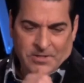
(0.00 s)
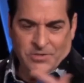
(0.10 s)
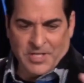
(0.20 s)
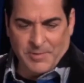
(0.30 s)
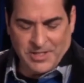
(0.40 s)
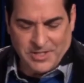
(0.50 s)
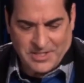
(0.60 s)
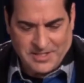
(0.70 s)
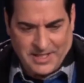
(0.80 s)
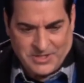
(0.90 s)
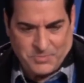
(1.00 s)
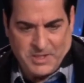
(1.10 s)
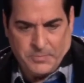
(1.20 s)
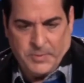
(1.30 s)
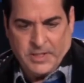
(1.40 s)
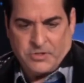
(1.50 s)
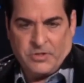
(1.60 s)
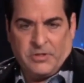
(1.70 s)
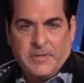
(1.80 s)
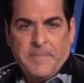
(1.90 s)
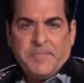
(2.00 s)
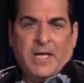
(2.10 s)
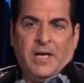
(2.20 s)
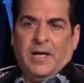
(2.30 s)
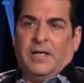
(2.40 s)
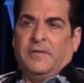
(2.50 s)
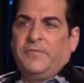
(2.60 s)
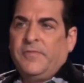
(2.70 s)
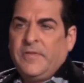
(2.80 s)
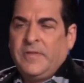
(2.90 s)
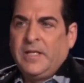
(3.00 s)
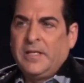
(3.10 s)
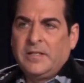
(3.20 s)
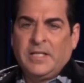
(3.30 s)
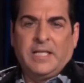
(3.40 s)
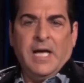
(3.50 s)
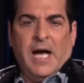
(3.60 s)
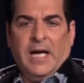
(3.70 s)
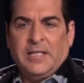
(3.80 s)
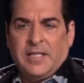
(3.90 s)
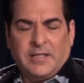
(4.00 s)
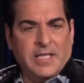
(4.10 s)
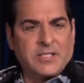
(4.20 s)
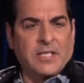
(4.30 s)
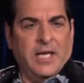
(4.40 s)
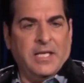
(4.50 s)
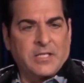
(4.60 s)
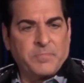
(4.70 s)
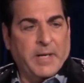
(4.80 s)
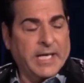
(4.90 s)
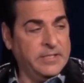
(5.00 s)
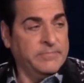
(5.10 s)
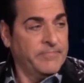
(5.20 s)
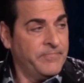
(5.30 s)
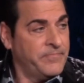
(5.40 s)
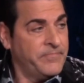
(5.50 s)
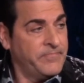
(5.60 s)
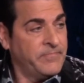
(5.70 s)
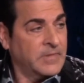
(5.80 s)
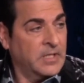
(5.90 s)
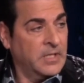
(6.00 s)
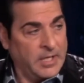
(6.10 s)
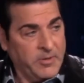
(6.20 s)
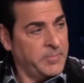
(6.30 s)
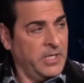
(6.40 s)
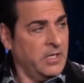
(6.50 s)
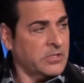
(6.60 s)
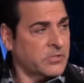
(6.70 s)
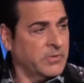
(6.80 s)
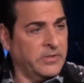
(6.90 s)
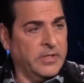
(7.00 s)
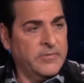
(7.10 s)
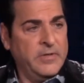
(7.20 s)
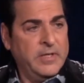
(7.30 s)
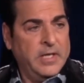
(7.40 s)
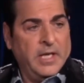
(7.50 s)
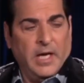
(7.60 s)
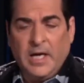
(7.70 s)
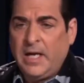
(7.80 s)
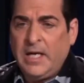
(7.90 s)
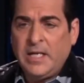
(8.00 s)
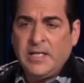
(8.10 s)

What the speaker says: So somebody just texted me a picture of the guy that they say is Biden. And I'm going to be honest with you. It